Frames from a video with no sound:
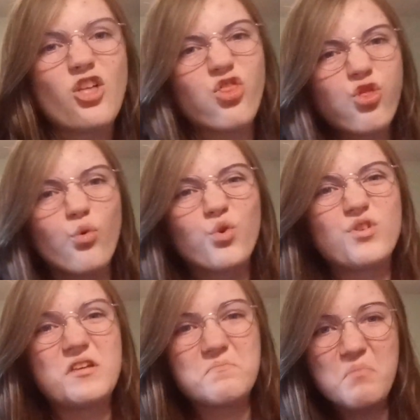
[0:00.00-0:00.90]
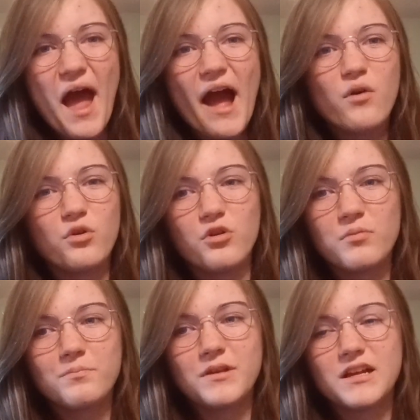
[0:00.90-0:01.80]
authority and power,
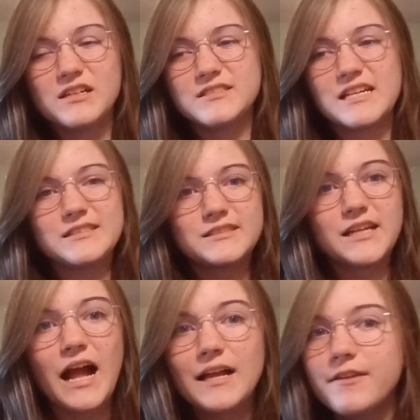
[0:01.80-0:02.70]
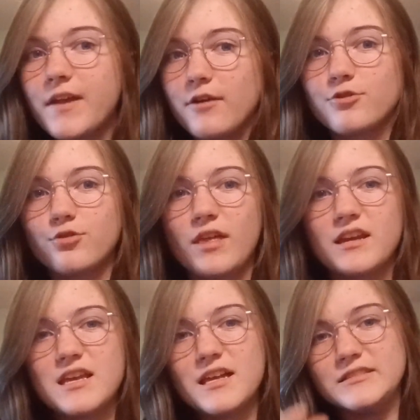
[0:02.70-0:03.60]
because that's the kind of character that
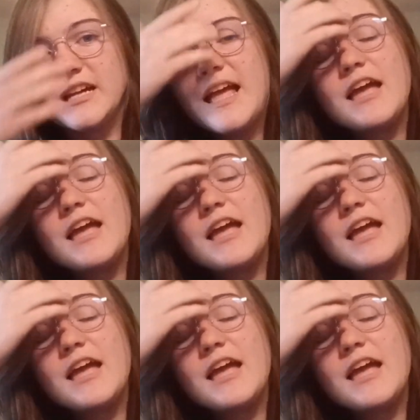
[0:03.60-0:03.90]
he is.